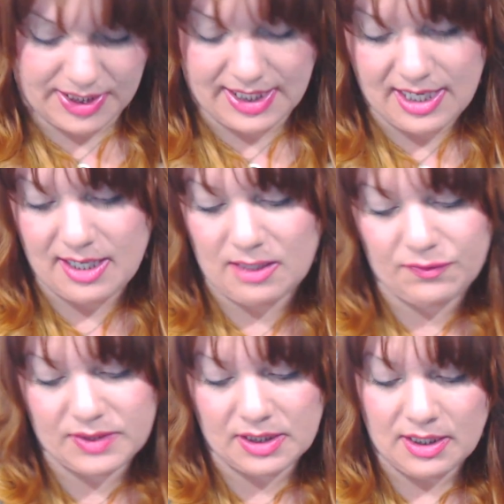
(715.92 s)
a free
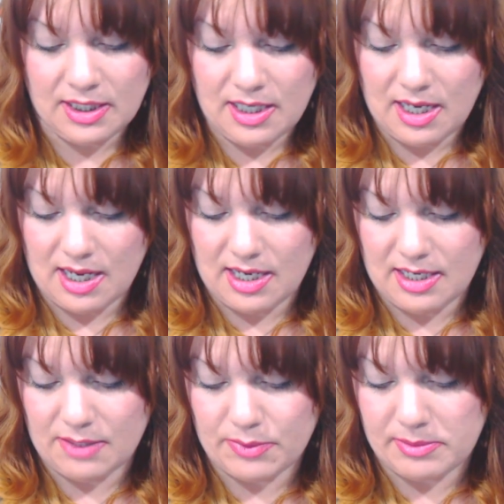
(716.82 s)
gift.
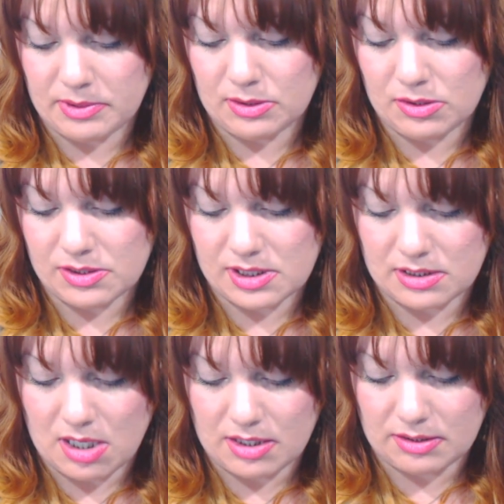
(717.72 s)
Rimmel
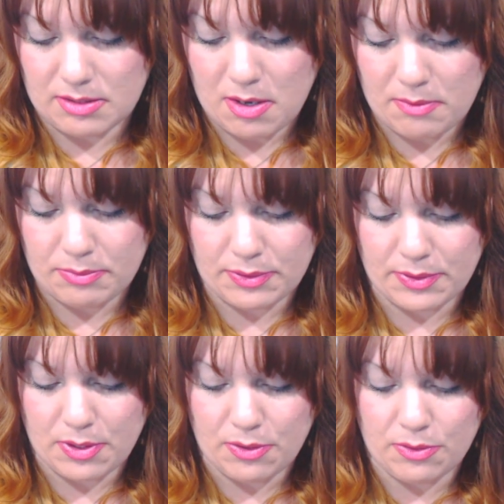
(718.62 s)
Salon
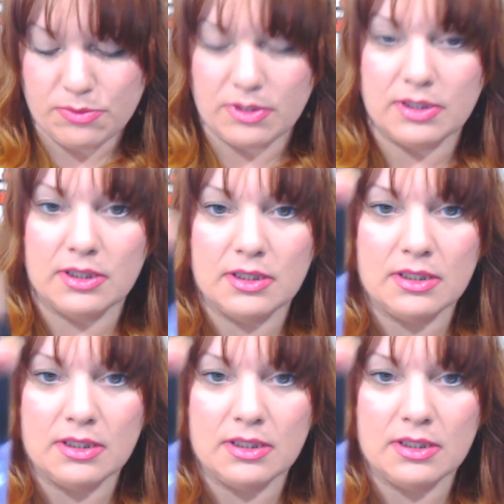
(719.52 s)
Pro.